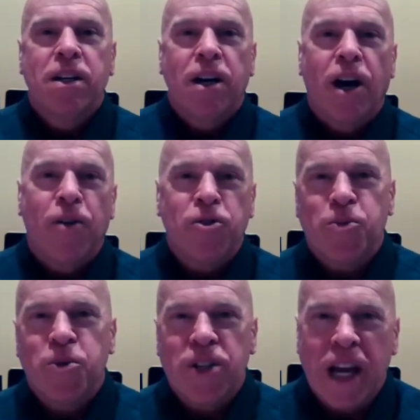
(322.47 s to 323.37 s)
of
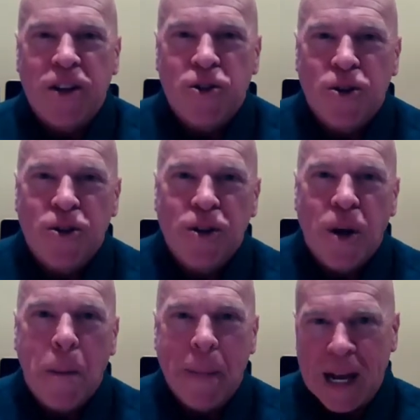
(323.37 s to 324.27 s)
Substantial
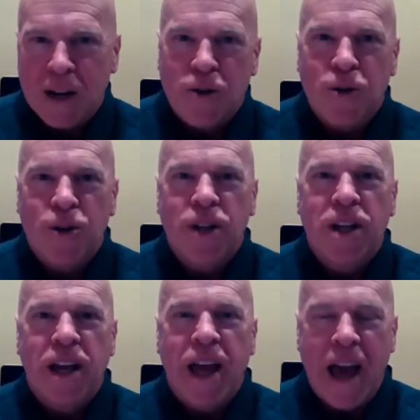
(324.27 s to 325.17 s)
Medical
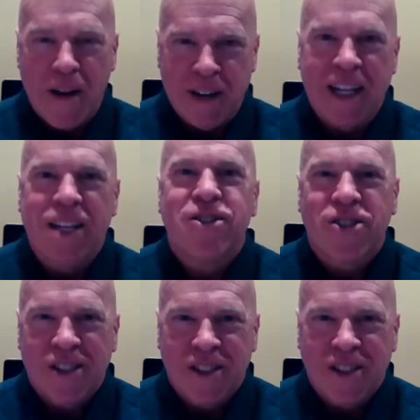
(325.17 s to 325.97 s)
Evidence.